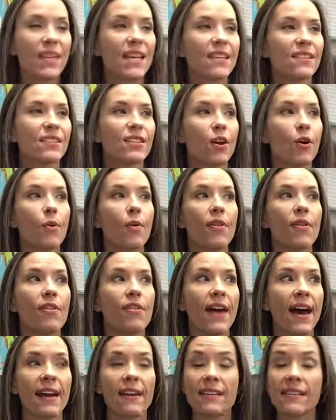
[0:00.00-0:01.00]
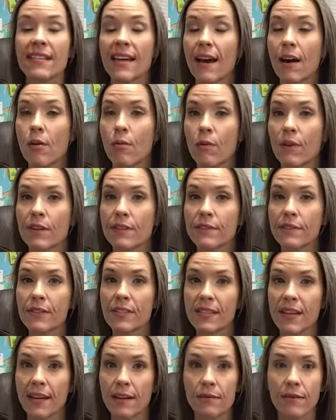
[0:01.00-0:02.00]
So that is how it works for
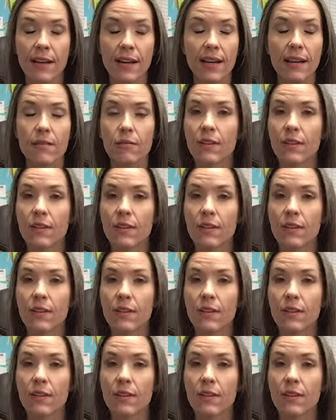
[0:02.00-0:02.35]
sight reading.